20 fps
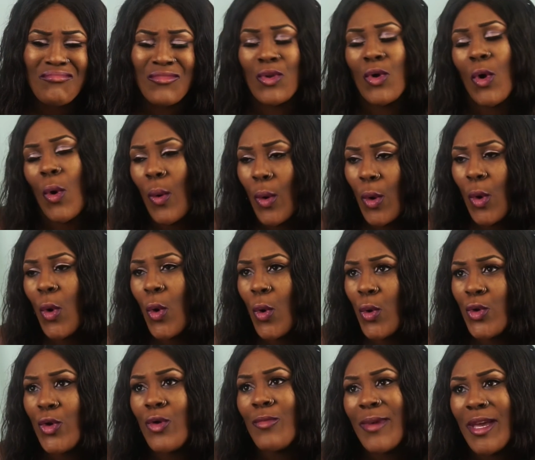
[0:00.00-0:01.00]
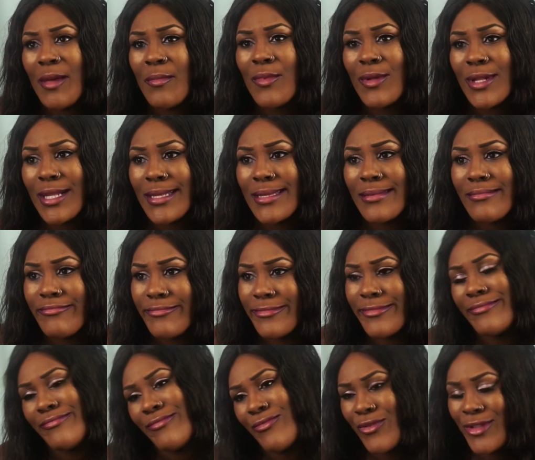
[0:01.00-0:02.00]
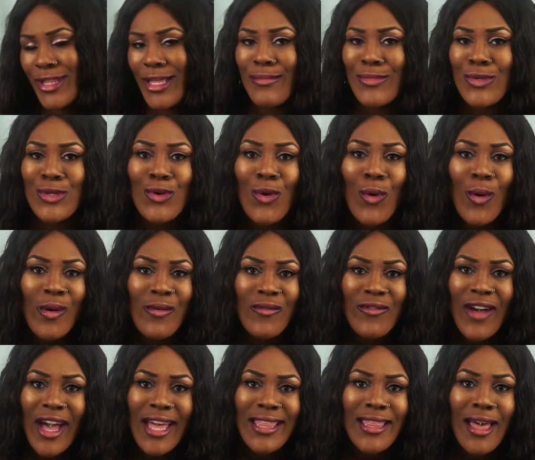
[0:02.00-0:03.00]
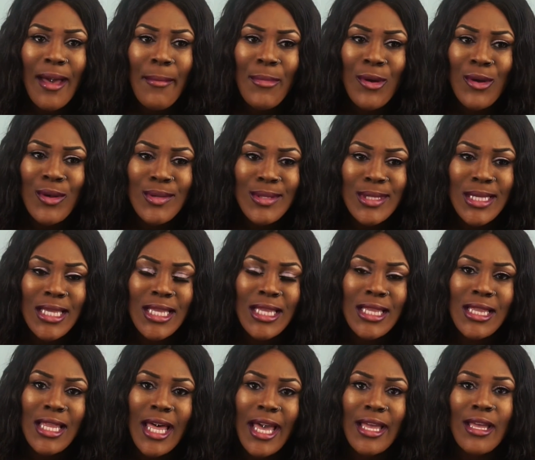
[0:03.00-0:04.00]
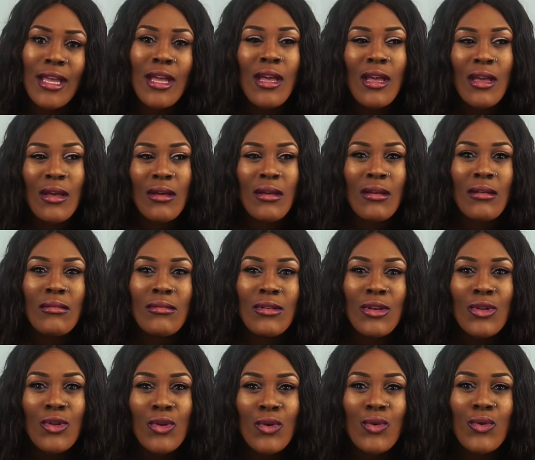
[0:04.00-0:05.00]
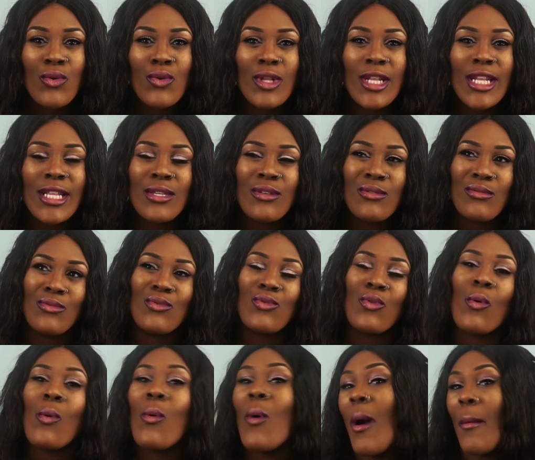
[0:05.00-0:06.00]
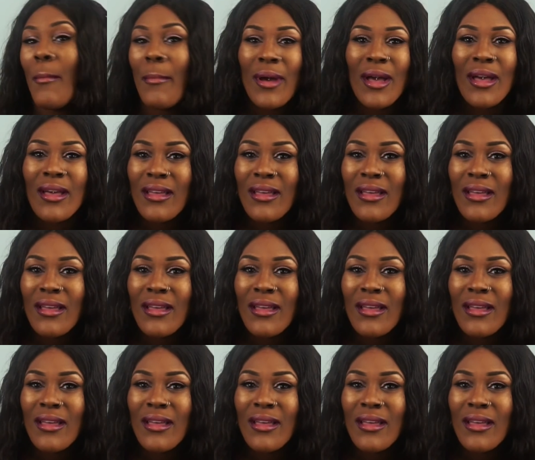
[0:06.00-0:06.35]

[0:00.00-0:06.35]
go and call your people and for them to go and fight that person. Like, you need to grow up